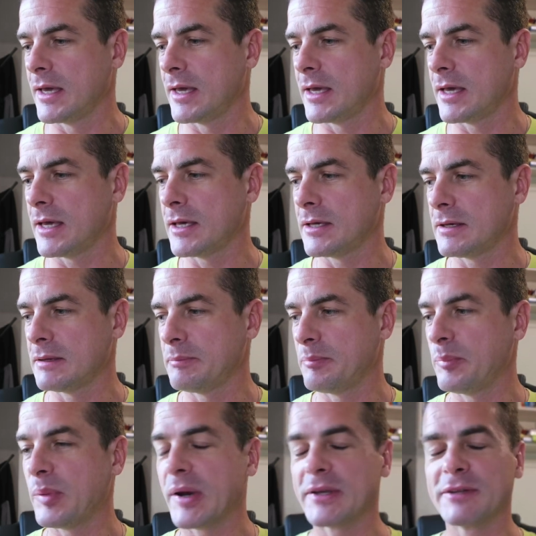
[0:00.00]

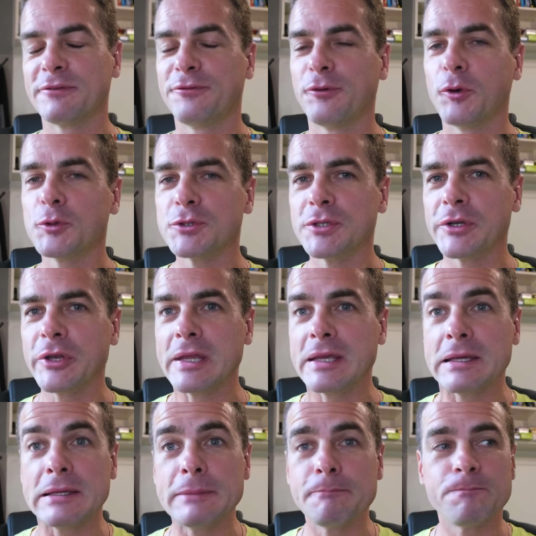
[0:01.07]
But
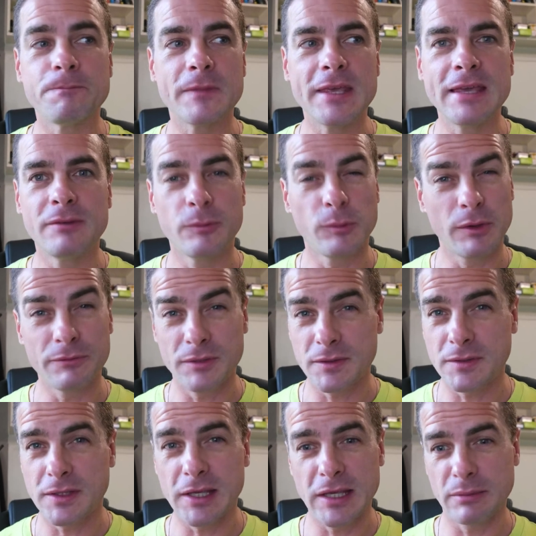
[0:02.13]
unfortunately, even with
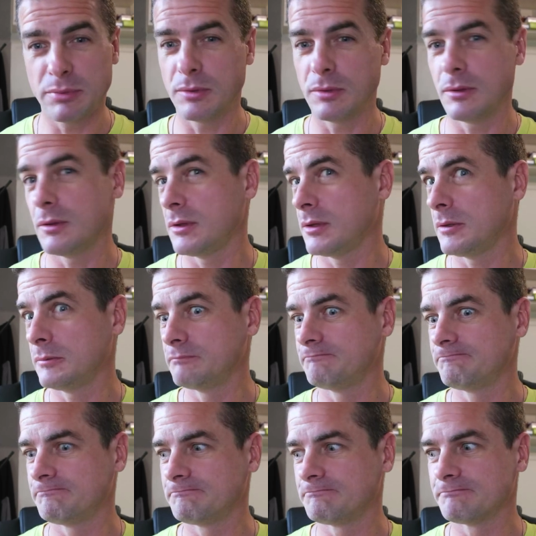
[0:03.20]
this cable,
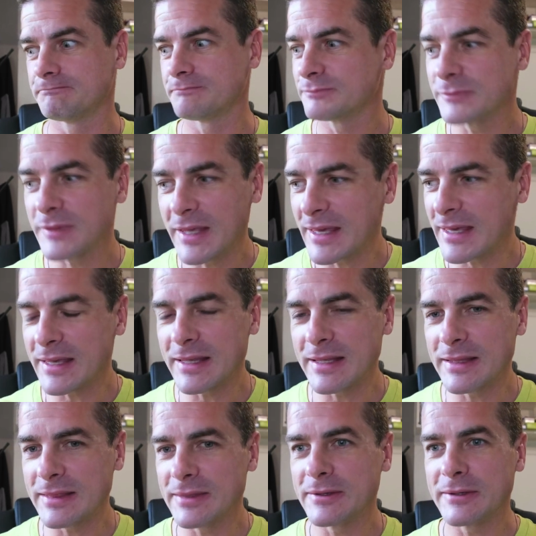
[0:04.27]

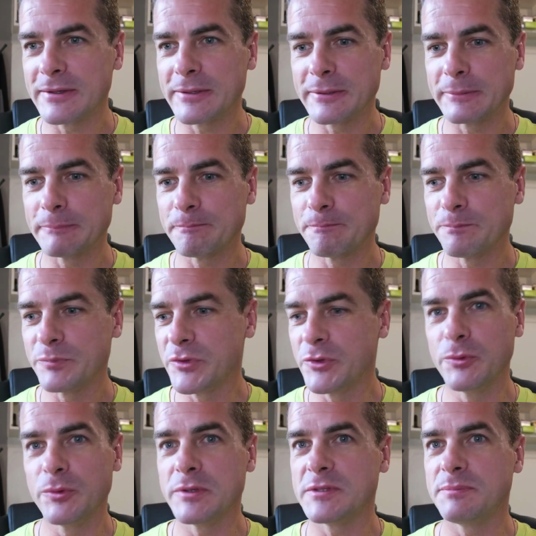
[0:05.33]
the
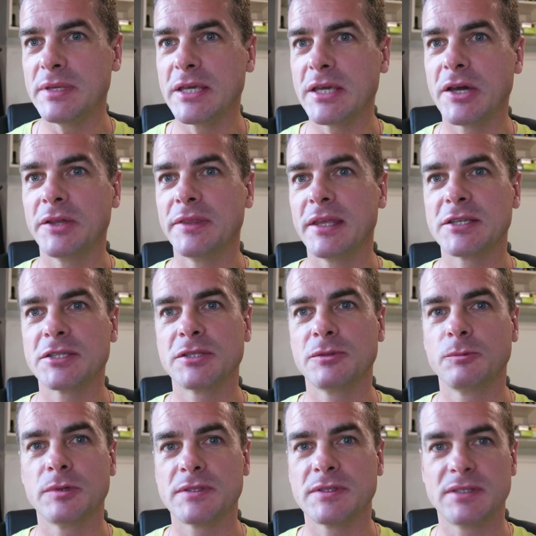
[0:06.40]
USB
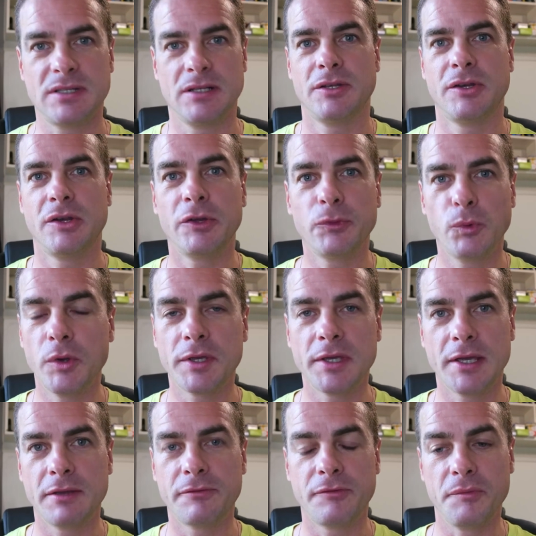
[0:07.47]
connection was still not
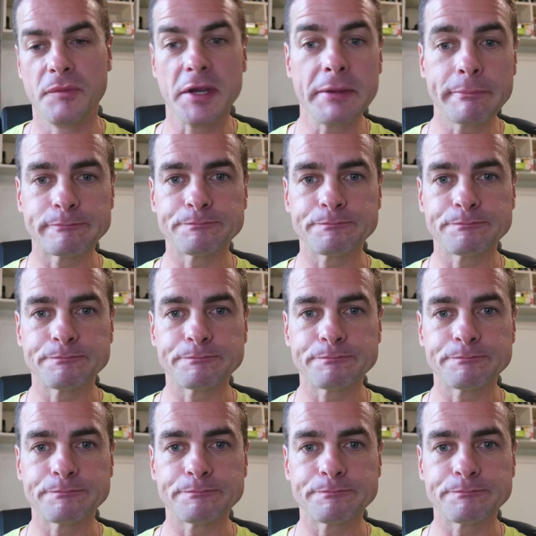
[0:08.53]
working for me.